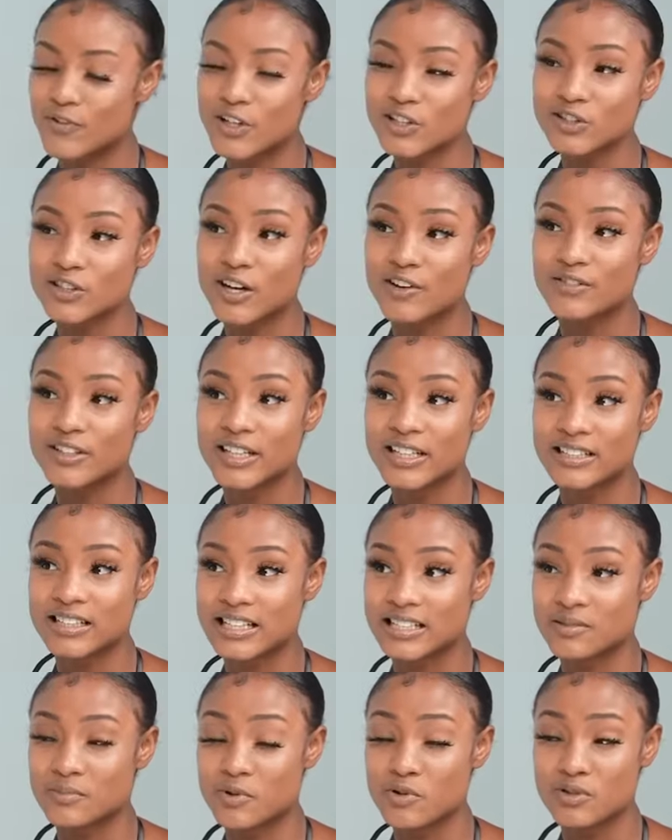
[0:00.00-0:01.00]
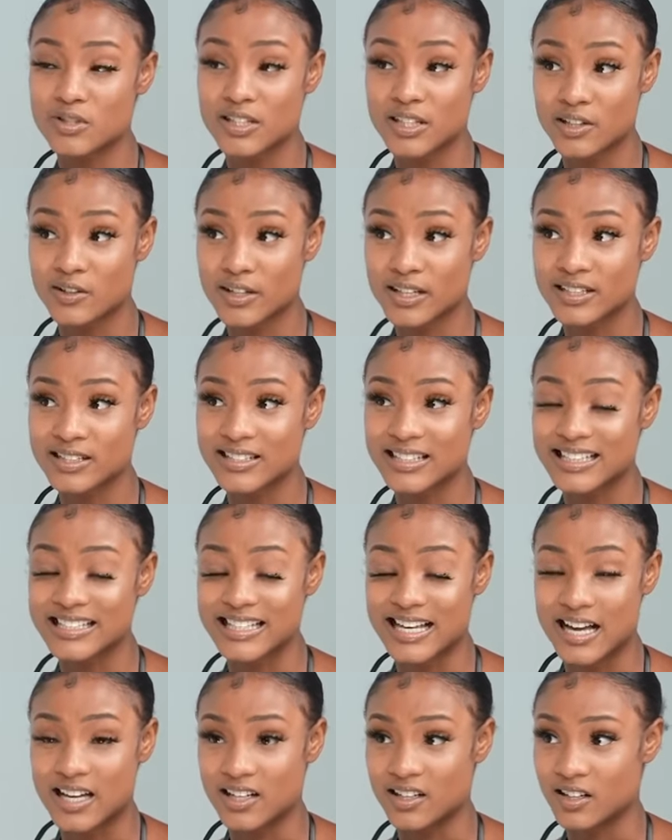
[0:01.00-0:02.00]
first off, niggas that smoke cigarettes
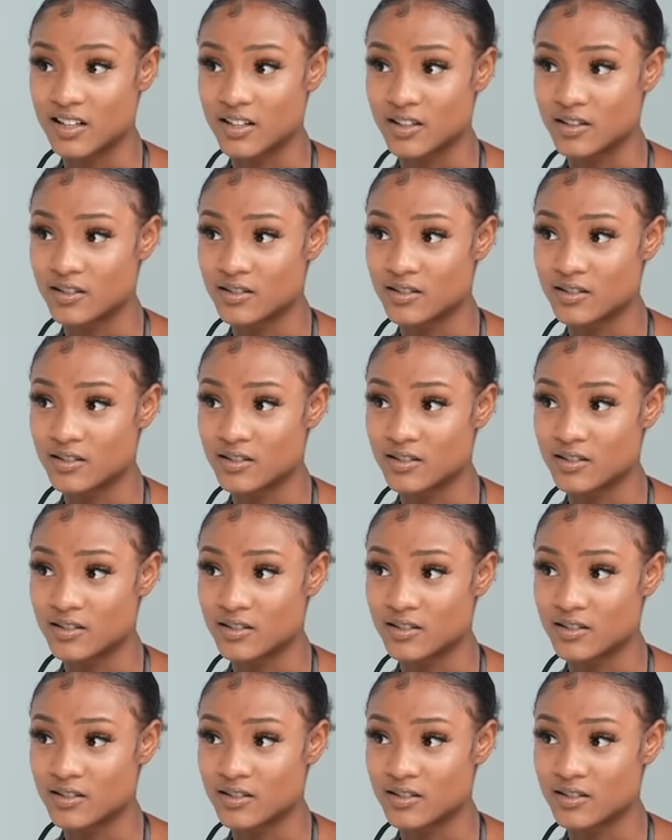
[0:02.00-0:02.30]
is out of there.